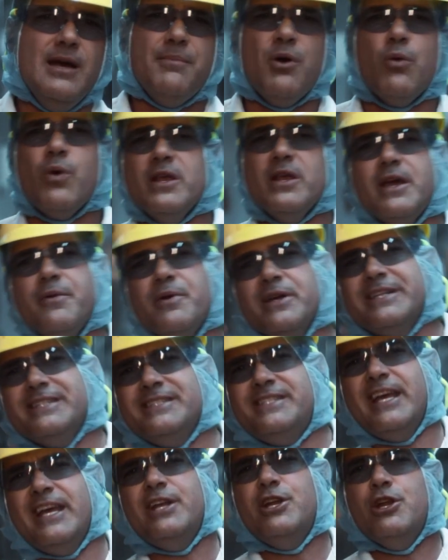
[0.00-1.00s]
but where they would
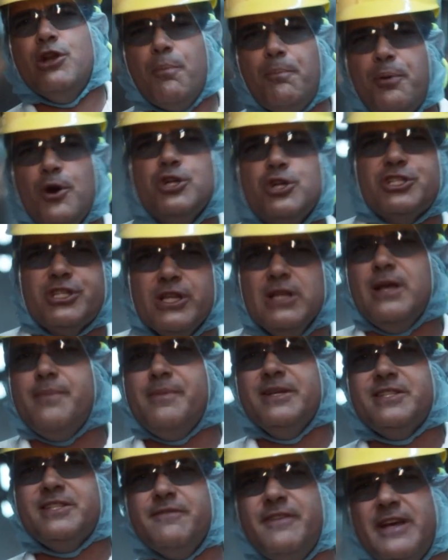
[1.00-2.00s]
continue to push the
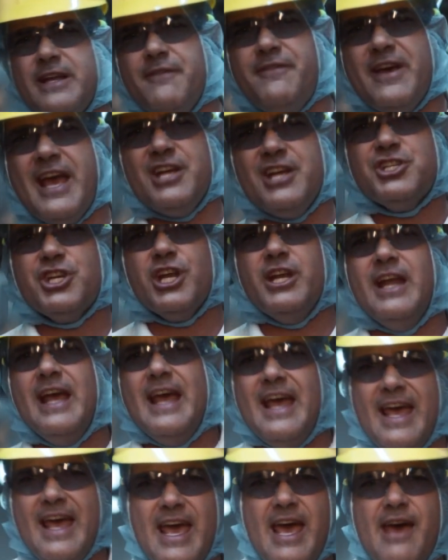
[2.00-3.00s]
limits of innovation
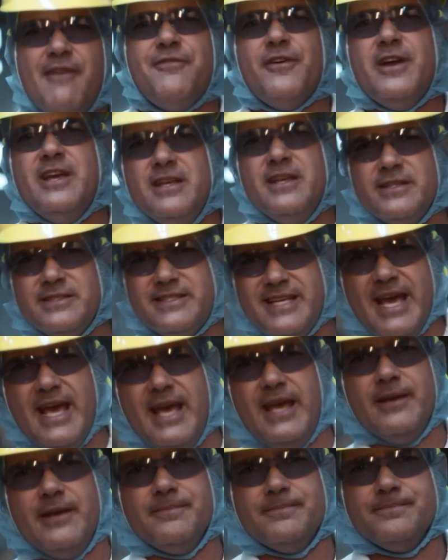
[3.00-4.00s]
every
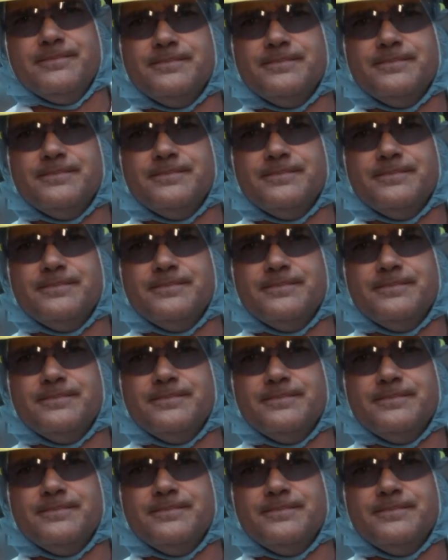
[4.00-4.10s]
day.